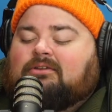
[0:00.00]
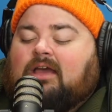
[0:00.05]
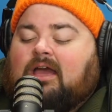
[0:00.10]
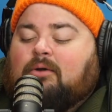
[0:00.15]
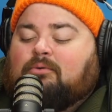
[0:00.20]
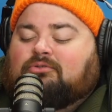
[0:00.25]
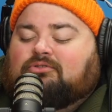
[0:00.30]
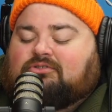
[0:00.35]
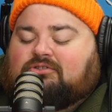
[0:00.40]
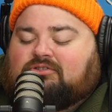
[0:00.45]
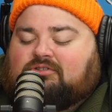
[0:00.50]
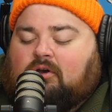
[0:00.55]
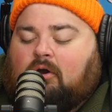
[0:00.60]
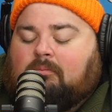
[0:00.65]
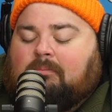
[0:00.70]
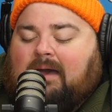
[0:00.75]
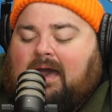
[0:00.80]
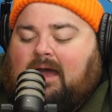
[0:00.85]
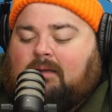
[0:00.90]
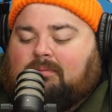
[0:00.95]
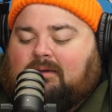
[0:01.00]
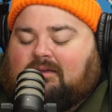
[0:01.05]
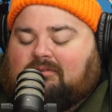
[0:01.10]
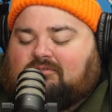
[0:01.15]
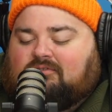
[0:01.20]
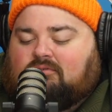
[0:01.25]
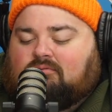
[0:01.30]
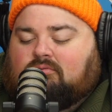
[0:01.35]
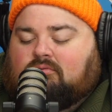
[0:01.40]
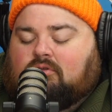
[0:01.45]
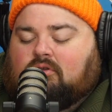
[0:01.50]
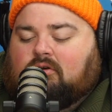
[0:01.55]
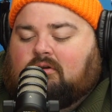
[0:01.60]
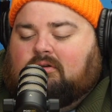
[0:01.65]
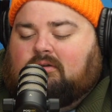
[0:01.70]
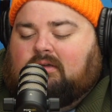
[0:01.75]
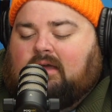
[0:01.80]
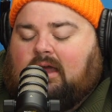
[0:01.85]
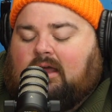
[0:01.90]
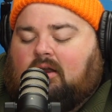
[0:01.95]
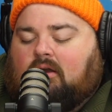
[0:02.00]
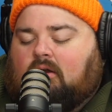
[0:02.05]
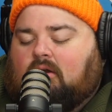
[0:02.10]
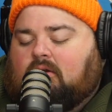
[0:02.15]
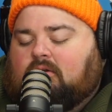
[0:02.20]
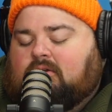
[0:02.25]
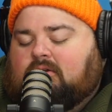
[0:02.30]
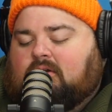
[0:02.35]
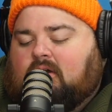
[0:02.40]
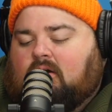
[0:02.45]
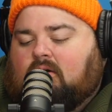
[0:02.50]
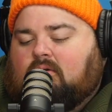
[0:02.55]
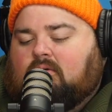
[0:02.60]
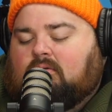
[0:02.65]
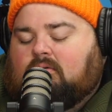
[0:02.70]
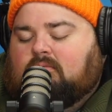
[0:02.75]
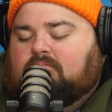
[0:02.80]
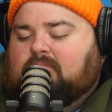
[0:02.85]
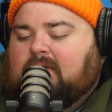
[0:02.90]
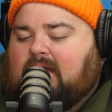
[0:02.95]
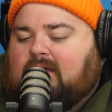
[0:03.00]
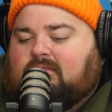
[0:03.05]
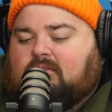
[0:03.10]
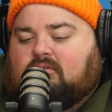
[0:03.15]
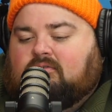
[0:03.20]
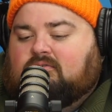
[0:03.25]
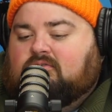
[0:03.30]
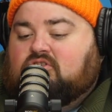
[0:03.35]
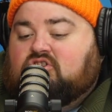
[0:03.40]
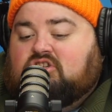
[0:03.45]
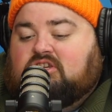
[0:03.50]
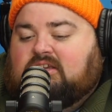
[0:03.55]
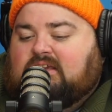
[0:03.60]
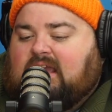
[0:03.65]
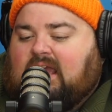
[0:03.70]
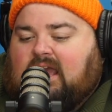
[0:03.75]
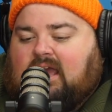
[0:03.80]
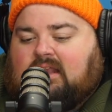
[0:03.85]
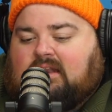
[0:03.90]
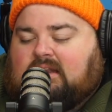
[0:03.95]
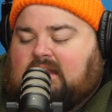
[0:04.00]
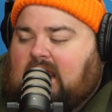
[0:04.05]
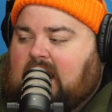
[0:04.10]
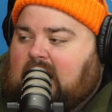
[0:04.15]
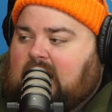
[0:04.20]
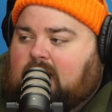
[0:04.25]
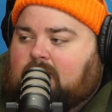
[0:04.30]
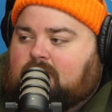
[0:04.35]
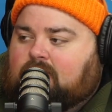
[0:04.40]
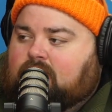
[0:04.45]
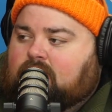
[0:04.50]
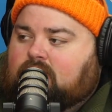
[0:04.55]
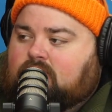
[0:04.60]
It was so bad because you look at her and you go, man, she can't name